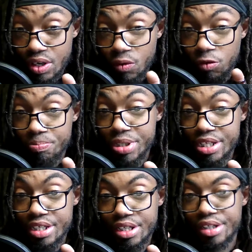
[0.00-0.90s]
will
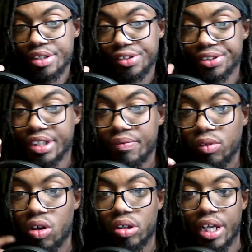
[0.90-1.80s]
be another
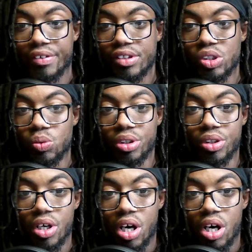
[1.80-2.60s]
devlog like this one,